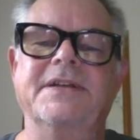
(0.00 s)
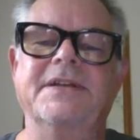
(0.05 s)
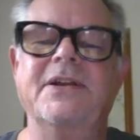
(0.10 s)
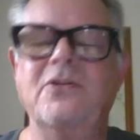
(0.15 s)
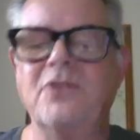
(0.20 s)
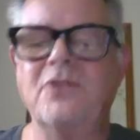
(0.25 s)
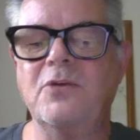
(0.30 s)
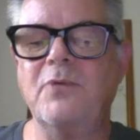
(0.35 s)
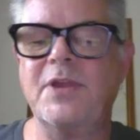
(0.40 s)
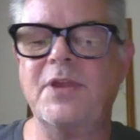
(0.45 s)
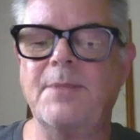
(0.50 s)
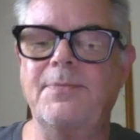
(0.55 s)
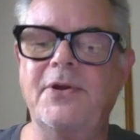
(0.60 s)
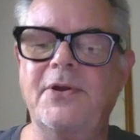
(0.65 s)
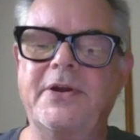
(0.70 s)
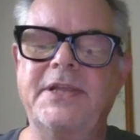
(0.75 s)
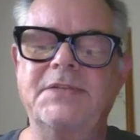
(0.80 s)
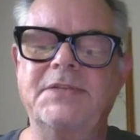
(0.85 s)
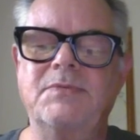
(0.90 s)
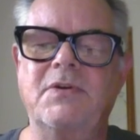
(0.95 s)
I don't know whether
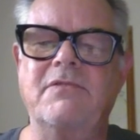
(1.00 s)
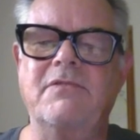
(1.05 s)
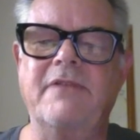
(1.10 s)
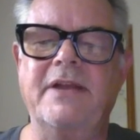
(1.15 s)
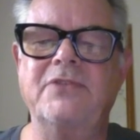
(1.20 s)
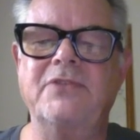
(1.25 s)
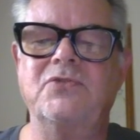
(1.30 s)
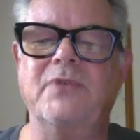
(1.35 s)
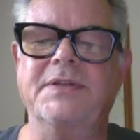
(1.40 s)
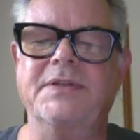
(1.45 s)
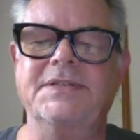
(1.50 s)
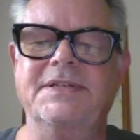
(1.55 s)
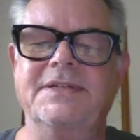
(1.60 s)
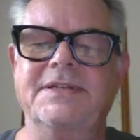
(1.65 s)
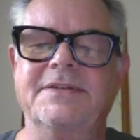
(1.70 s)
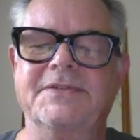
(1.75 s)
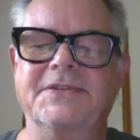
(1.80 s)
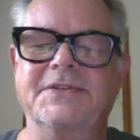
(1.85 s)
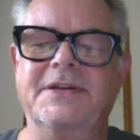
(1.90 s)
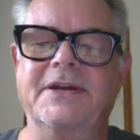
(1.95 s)
plugins were around 20
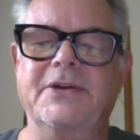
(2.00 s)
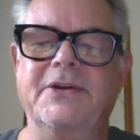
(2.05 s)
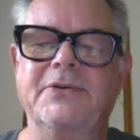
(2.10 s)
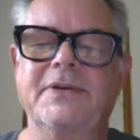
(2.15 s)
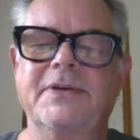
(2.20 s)
years ago.